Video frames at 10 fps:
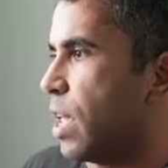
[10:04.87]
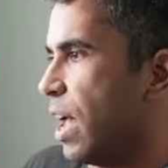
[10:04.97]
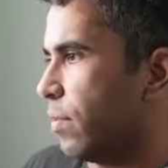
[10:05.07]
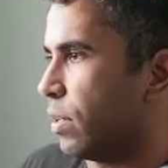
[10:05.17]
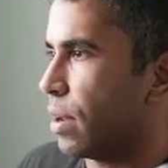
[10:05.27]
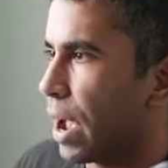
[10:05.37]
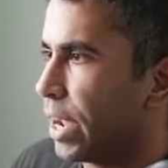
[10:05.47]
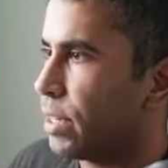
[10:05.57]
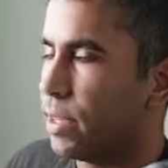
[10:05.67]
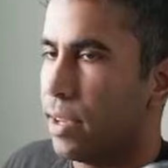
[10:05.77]
have it
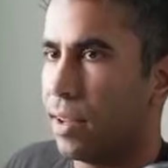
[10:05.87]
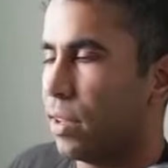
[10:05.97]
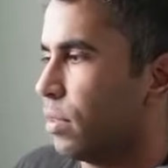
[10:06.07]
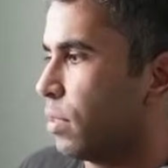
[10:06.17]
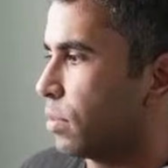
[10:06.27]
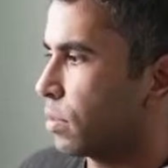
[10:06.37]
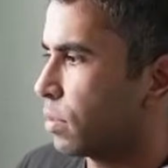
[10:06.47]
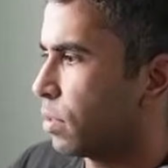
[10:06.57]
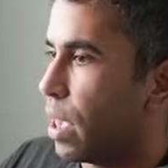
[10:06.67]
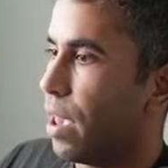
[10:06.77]
ideate on this,
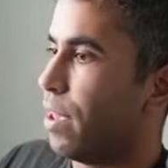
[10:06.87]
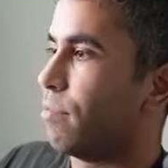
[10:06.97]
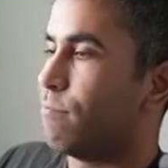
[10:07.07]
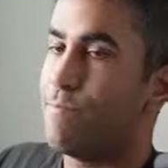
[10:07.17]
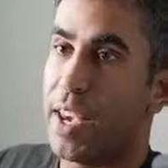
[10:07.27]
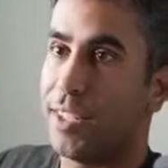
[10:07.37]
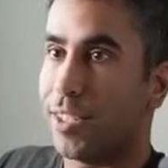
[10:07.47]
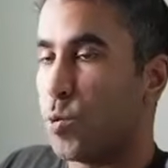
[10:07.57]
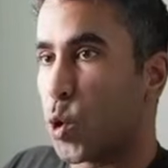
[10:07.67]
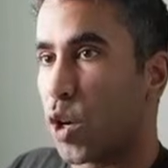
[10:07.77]
and
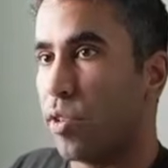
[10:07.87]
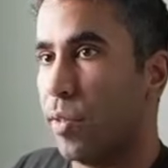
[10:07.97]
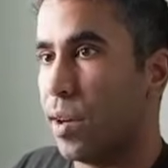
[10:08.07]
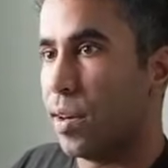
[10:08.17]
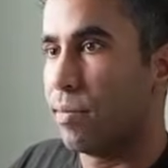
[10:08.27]
basically work from there.